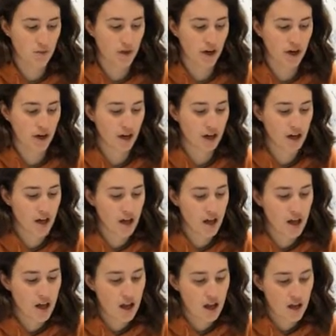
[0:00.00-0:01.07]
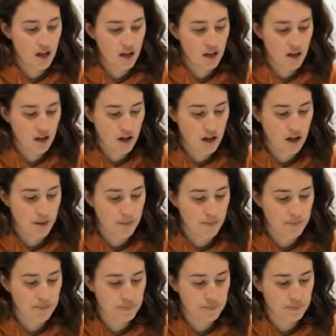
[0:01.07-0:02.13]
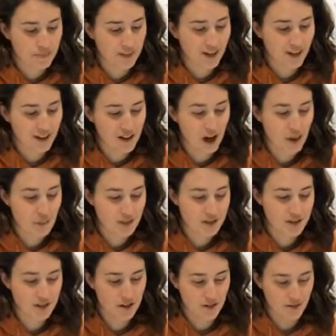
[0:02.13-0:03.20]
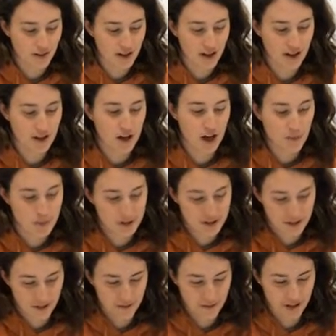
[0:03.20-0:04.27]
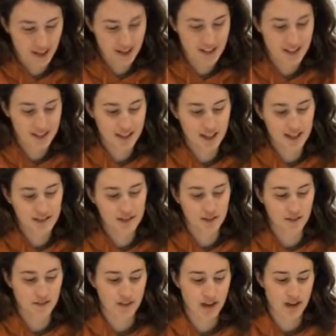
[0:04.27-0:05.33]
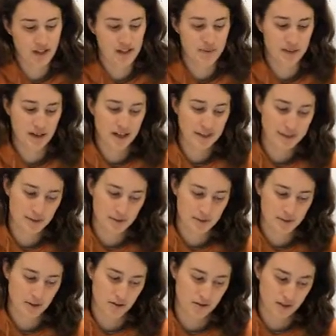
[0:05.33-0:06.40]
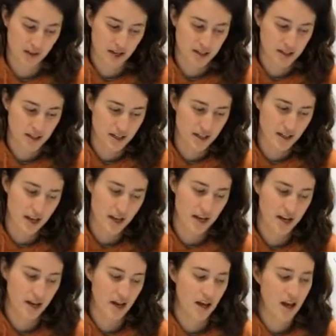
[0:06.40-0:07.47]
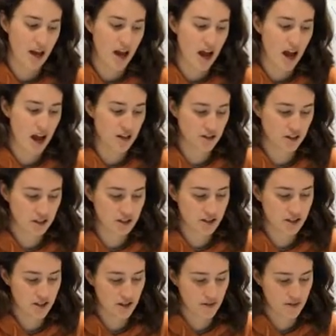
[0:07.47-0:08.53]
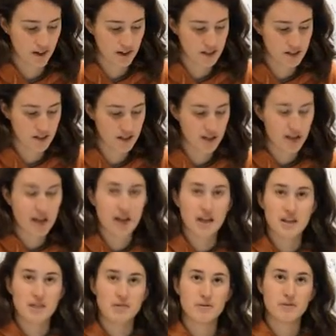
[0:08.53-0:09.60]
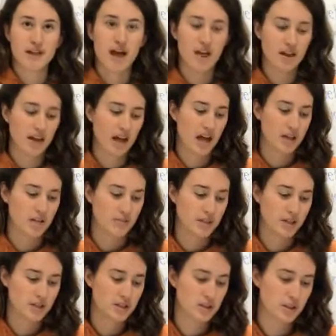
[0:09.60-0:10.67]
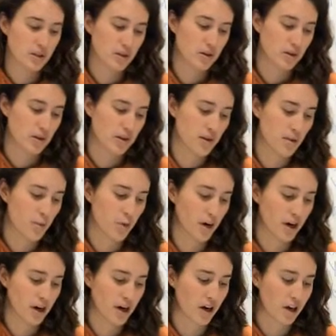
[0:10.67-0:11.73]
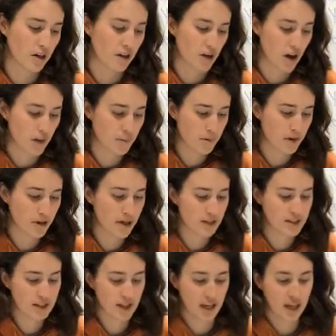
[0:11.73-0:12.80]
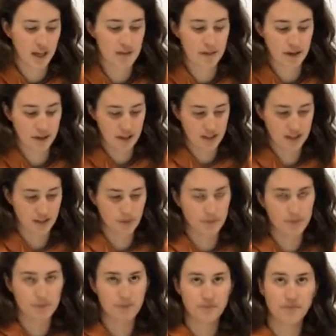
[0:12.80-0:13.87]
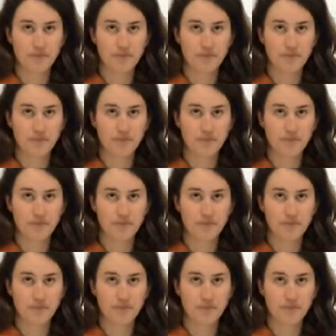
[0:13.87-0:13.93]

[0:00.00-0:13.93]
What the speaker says: were copper sulfate, zinc sulfate, magnesium sulfate, and hydrogen sulfate. The metallic elements were copper, zinc, and magnesium.